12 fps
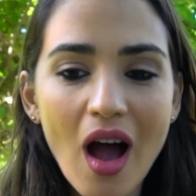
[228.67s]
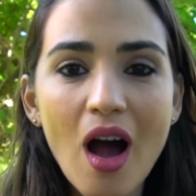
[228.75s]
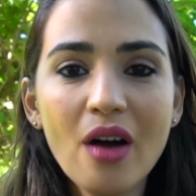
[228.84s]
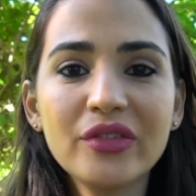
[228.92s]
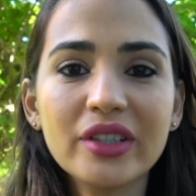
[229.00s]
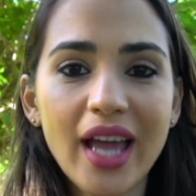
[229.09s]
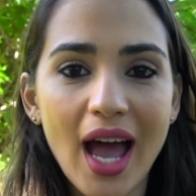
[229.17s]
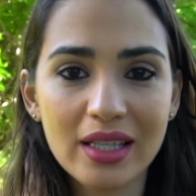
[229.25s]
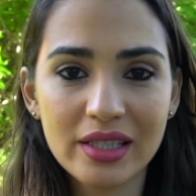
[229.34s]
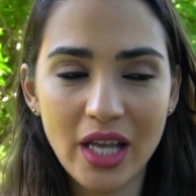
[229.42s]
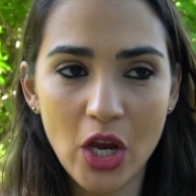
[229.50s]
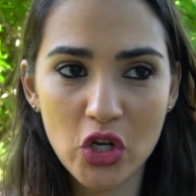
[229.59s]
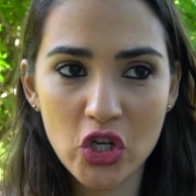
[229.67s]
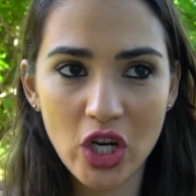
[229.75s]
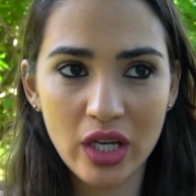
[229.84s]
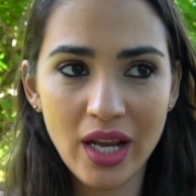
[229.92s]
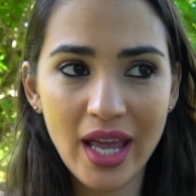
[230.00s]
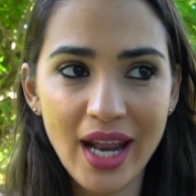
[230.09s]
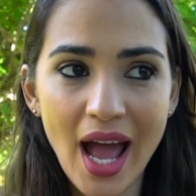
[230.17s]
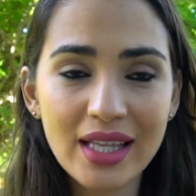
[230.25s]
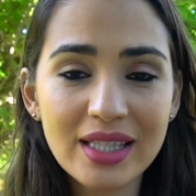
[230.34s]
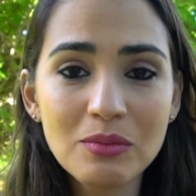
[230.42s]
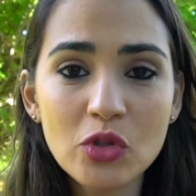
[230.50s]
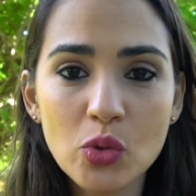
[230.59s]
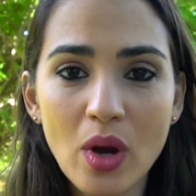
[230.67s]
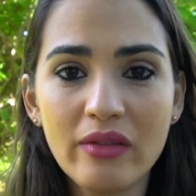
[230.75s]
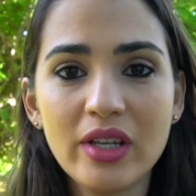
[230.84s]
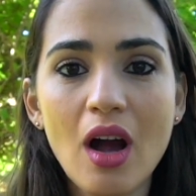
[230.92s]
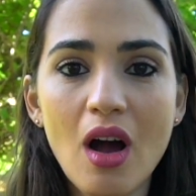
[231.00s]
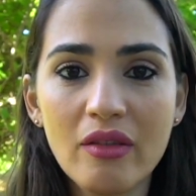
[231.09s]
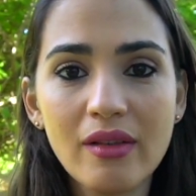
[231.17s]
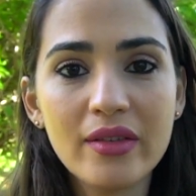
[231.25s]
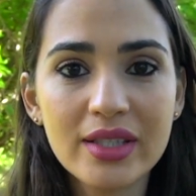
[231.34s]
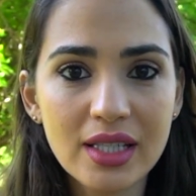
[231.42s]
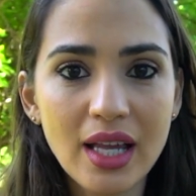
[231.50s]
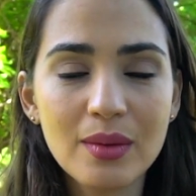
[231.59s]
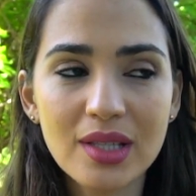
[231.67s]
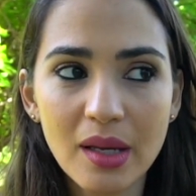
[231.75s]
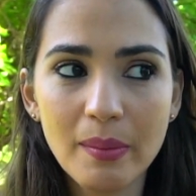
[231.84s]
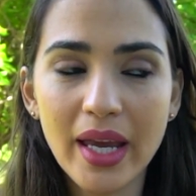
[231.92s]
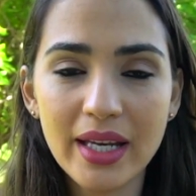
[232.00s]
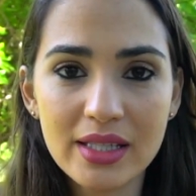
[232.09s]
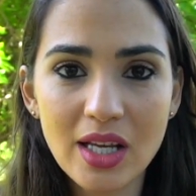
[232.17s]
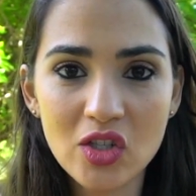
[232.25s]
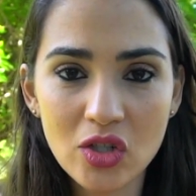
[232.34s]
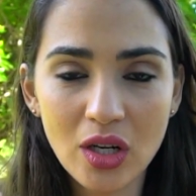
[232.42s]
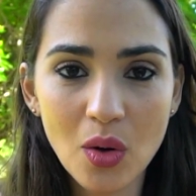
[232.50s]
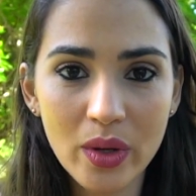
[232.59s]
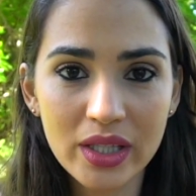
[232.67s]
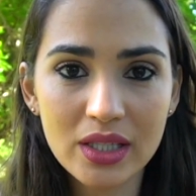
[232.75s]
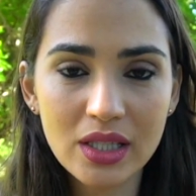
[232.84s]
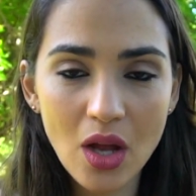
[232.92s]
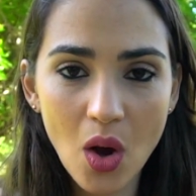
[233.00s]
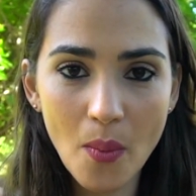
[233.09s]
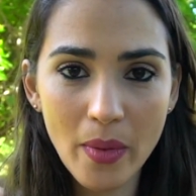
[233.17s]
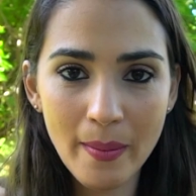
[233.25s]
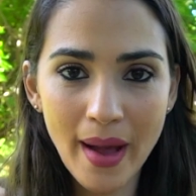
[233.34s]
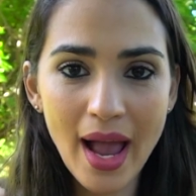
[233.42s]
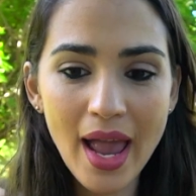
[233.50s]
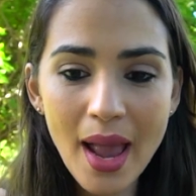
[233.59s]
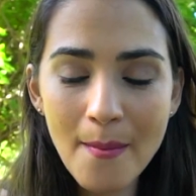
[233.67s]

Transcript: off the gas station and as I'm driving off obviously I was like paying attention and going slow but my